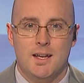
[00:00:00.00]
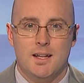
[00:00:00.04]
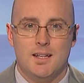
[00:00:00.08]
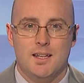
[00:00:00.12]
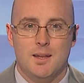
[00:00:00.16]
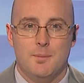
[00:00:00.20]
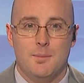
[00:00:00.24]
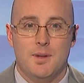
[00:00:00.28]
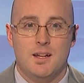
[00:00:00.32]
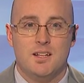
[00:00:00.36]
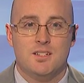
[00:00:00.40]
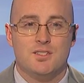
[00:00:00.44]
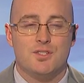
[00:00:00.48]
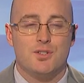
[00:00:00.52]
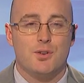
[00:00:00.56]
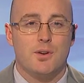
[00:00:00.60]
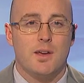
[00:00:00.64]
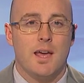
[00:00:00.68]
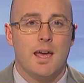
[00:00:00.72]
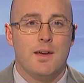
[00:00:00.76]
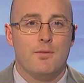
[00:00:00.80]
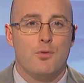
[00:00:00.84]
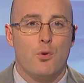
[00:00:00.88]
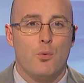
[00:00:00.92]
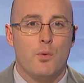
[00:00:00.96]
The minister
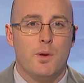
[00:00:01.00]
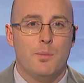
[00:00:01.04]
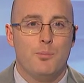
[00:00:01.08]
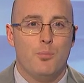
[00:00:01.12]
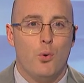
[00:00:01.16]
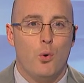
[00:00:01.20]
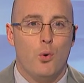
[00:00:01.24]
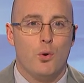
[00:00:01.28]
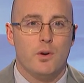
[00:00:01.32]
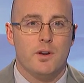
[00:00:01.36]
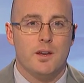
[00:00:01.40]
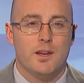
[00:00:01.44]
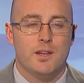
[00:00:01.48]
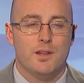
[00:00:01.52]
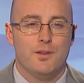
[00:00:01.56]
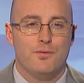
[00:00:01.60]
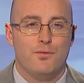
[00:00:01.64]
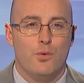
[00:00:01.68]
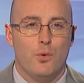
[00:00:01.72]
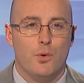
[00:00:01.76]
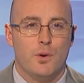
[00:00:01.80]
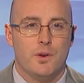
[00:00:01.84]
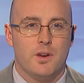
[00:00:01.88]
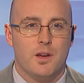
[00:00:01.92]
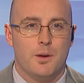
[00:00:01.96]
gave a report in the
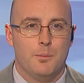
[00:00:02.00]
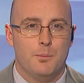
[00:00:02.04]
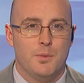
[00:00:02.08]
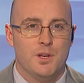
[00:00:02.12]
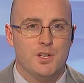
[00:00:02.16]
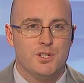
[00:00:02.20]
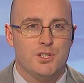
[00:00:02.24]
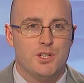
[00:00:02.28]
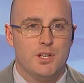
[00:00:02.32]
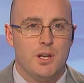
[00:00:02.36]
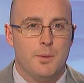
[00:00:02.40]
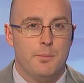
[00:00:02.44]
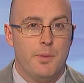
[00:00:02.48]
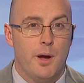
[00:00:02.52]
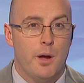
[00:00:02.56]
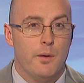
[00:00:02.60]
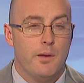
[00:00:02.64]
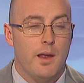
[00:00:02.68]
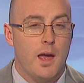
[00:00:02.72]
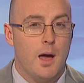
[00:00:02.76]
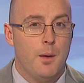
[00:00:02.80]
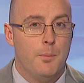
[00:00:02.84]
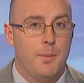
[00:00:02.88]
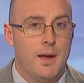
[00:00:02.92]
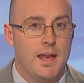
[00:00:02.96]
Foreign Commission
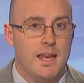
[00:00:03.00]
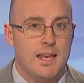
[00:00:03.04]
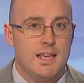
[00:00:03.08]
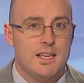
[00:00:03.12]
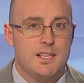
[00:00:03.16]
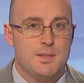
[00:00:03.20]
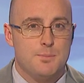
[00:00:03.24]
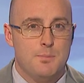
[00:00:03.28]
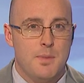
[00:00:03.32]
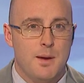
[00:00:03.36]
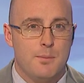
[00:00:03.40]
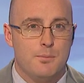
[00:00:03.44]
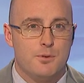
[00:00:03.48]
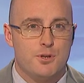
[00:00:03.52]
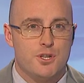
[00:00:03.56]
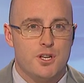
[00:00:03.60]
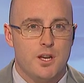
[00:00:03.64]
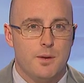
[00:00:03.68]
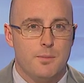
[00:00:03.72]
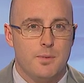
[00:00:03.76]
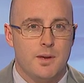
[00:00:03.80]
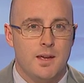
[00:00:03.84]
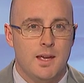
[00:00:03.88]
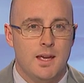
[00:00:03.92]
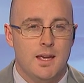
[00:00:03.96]
about Albania's
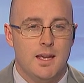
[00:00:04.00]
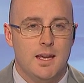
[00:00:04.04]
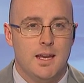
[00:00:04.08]
membership